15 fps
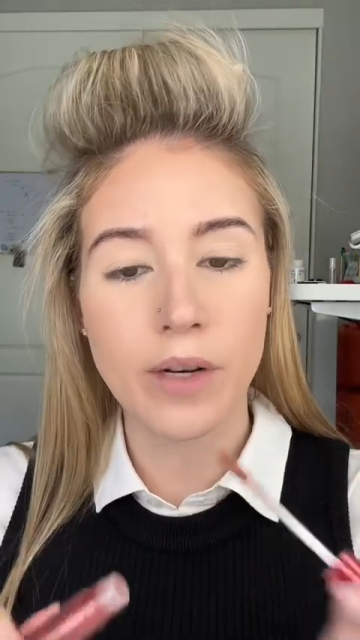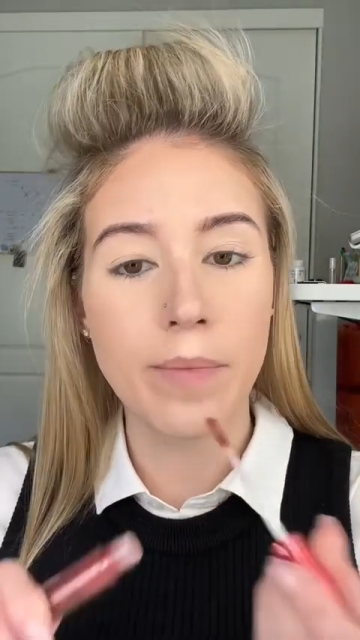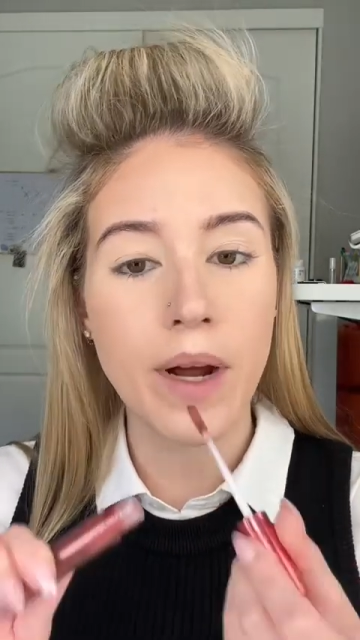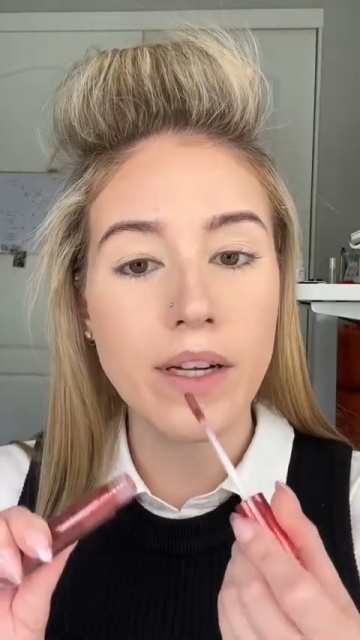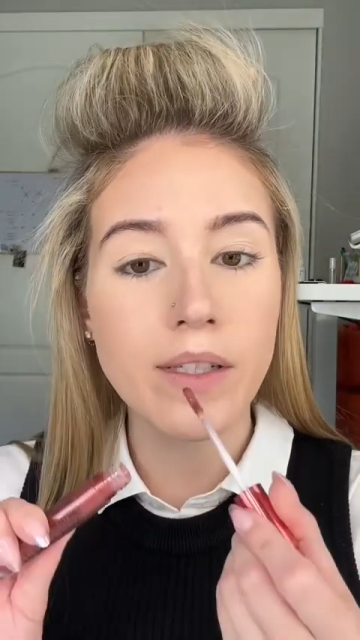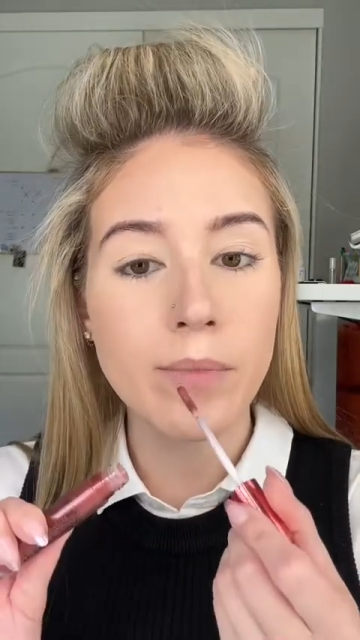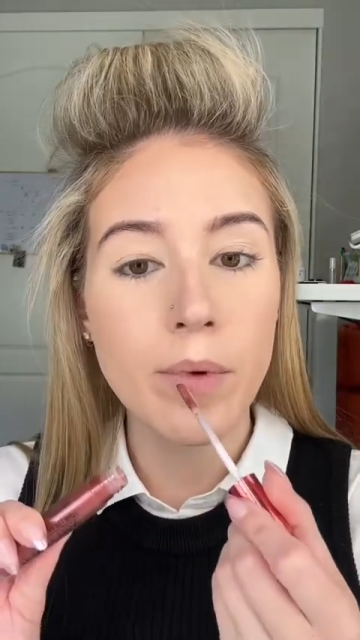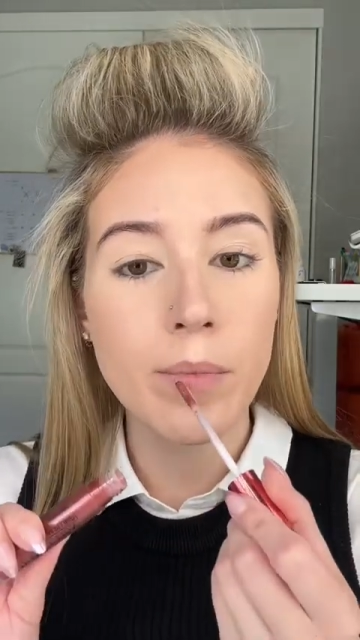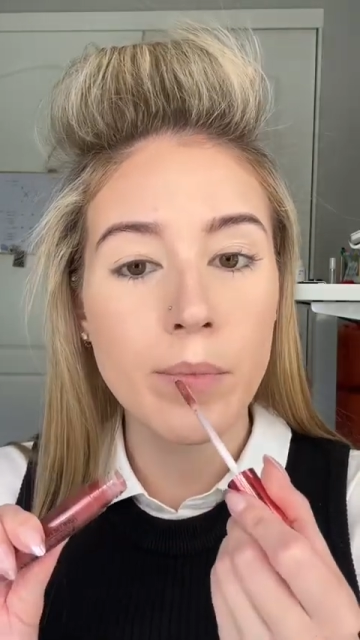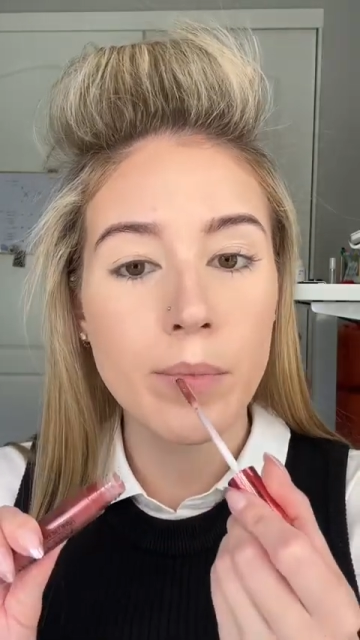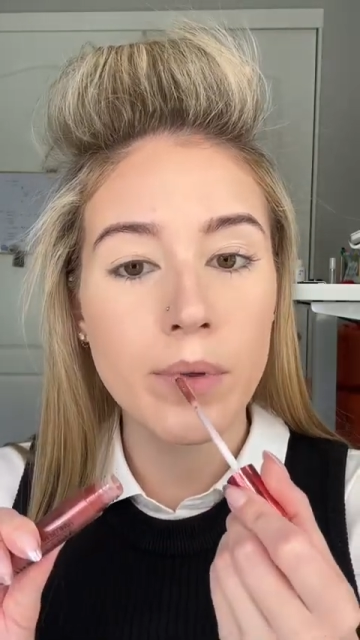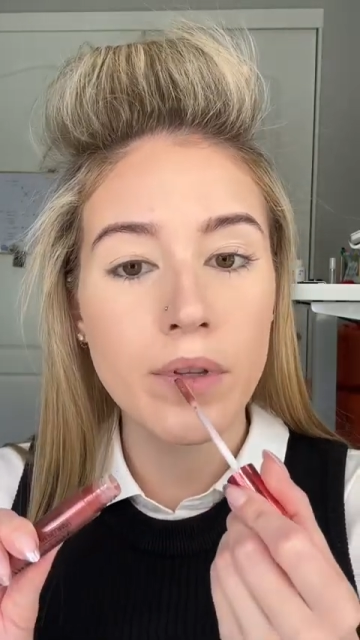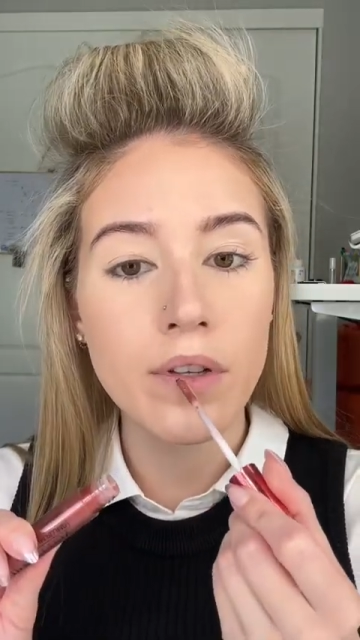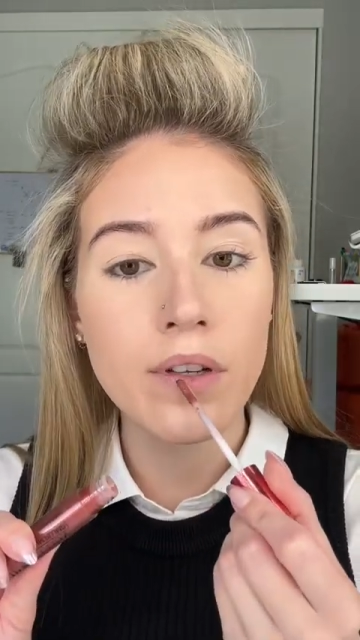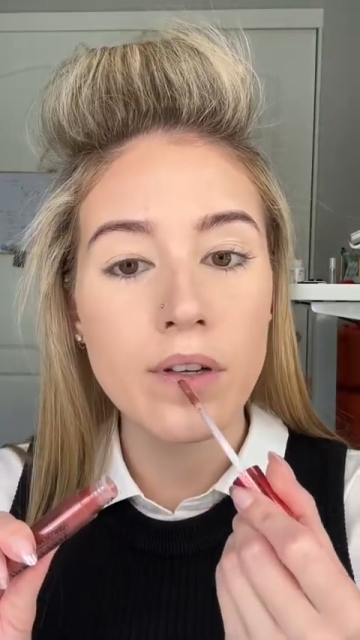Maximum
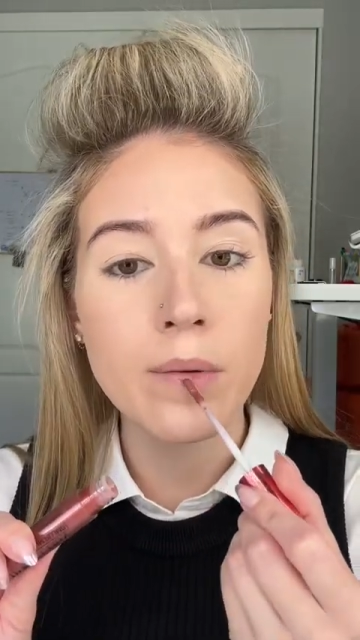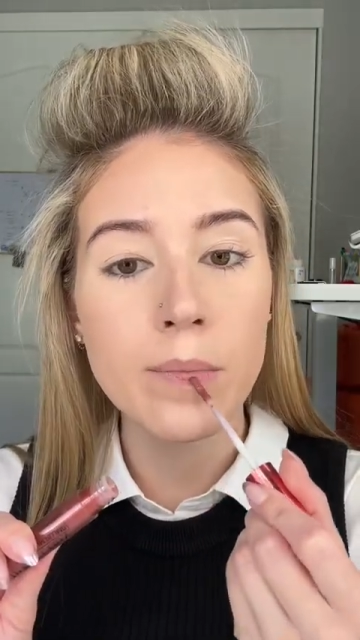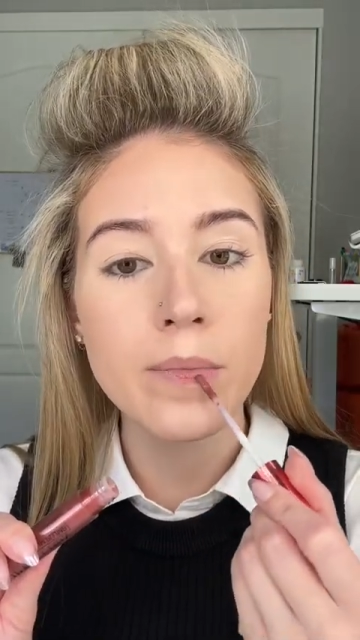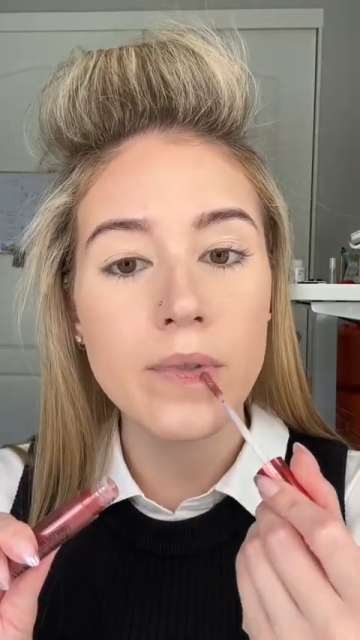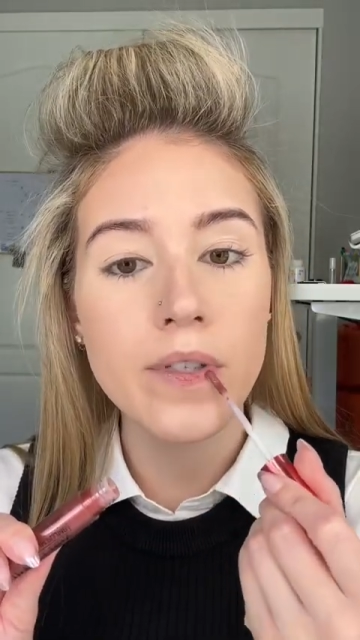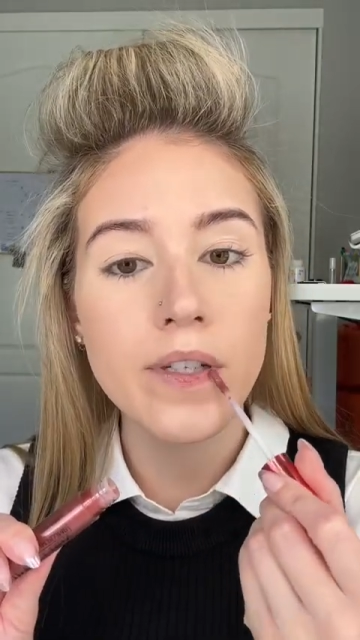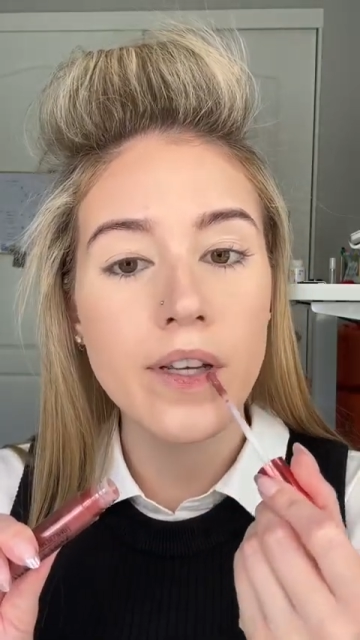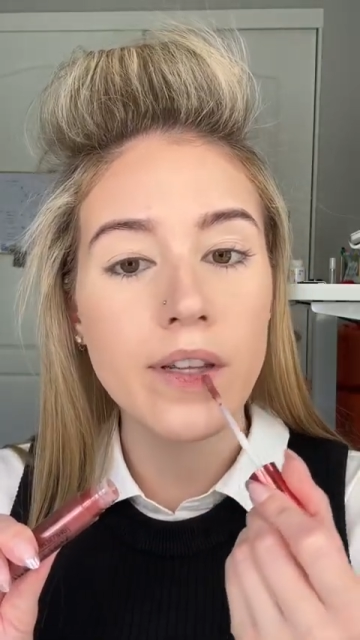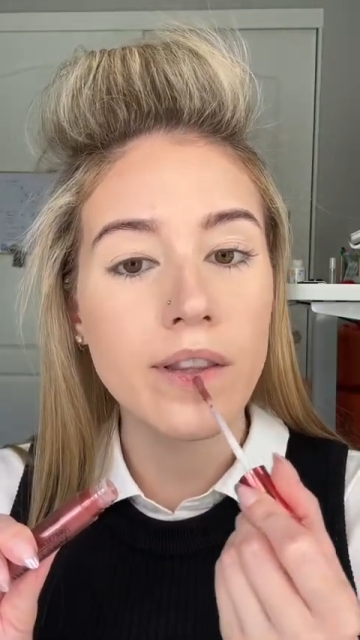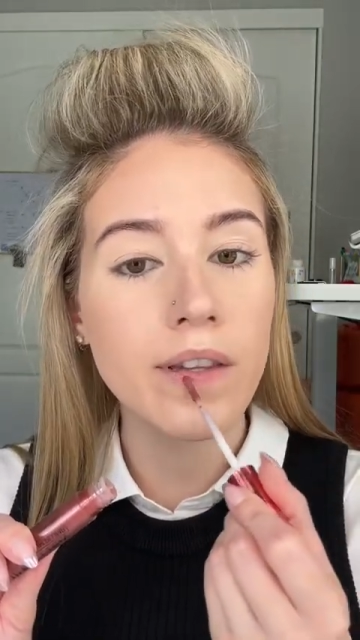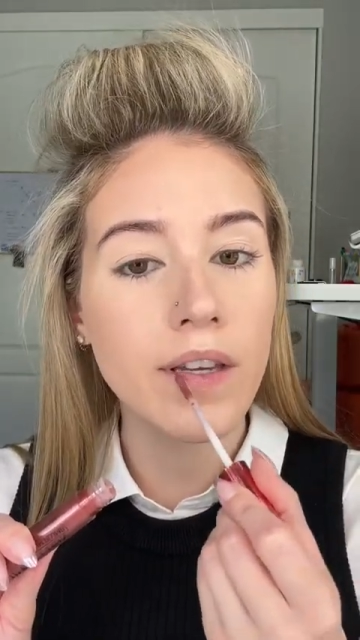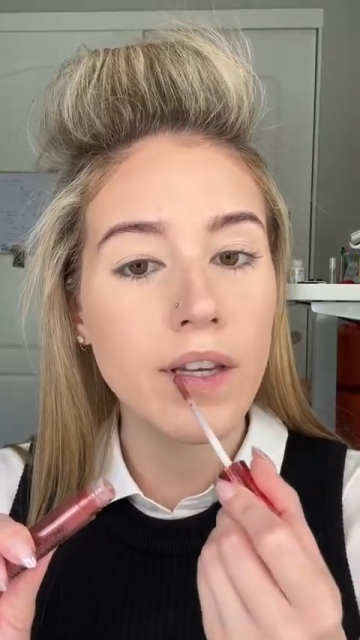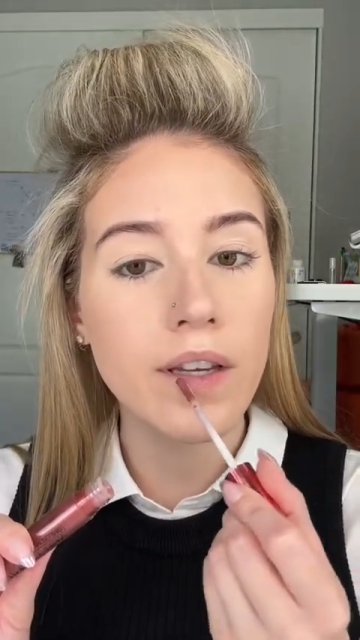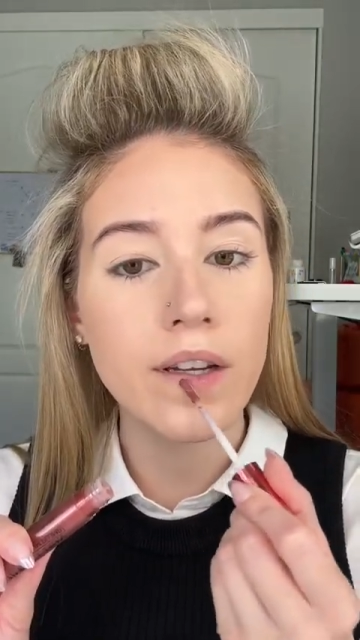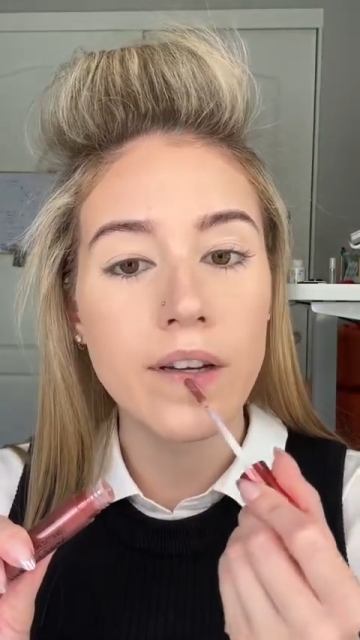Plump to get
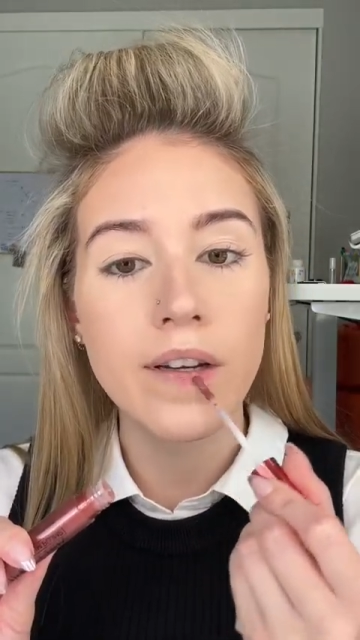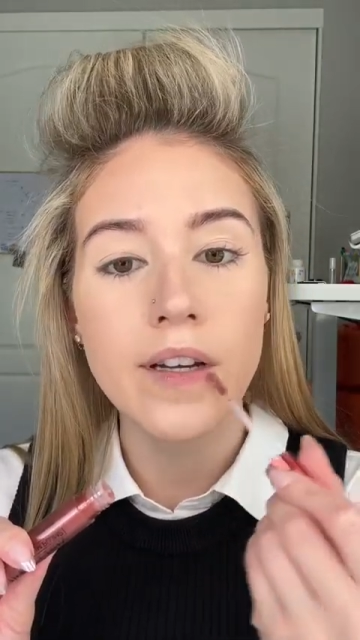the